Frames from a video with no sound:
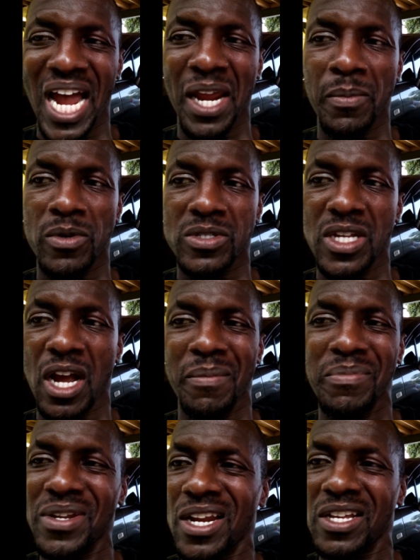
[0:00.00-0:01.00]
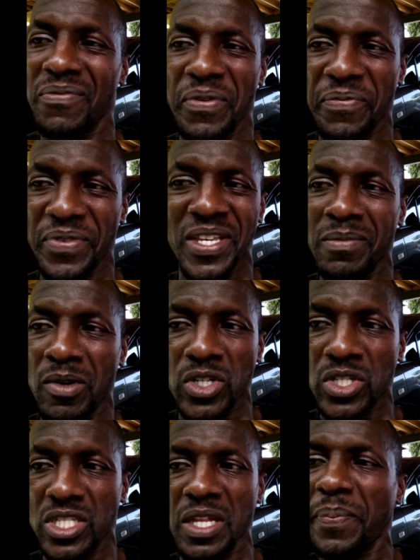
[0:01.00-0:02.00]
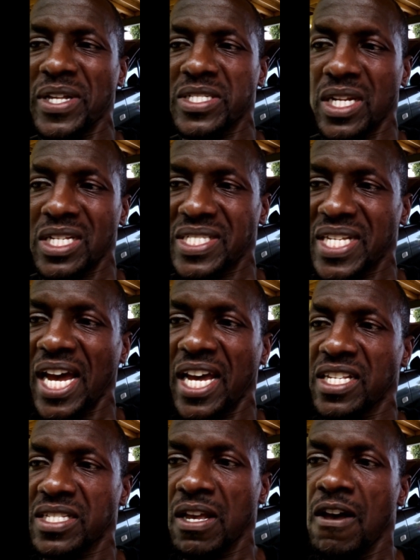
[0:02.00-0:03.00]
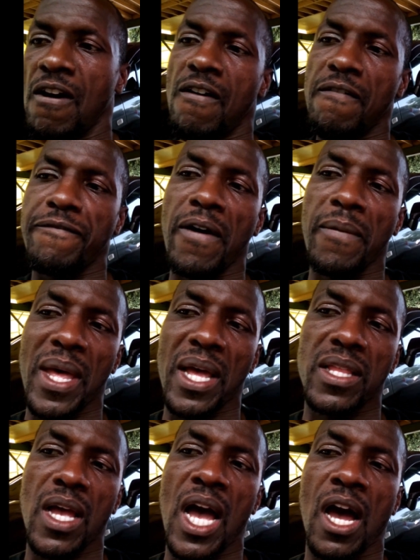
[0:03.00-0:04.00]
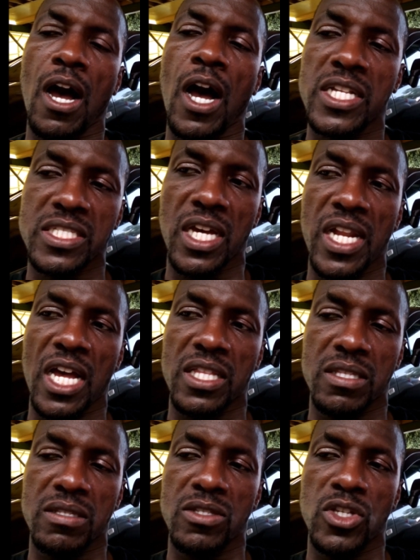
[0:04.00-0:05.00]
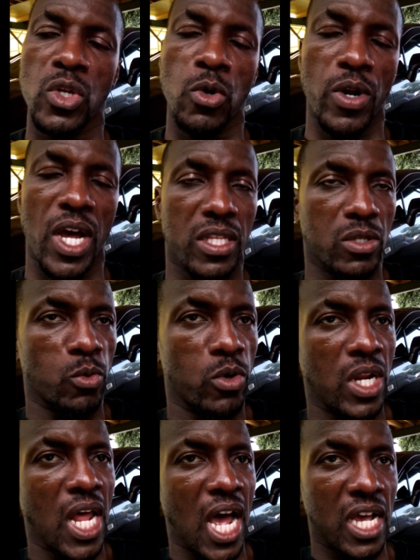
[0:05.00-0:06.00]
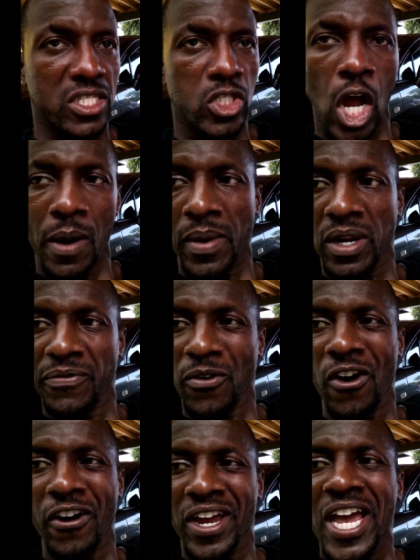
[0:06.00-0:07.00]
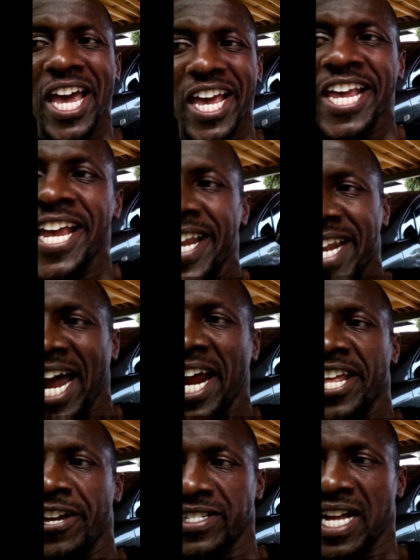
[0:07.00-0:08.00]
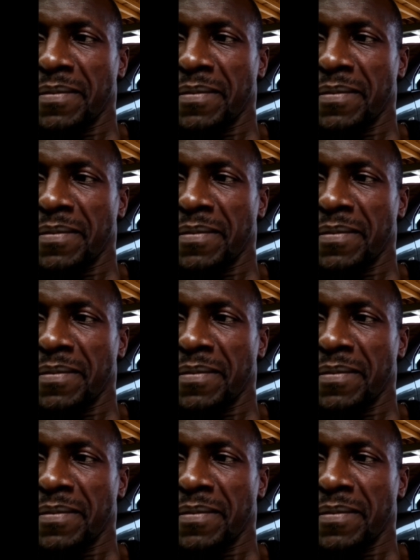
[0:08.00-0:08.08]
9 months or nearly 15 months, depends on the size, from that Oscar that you know that will last normally for 8-9 years.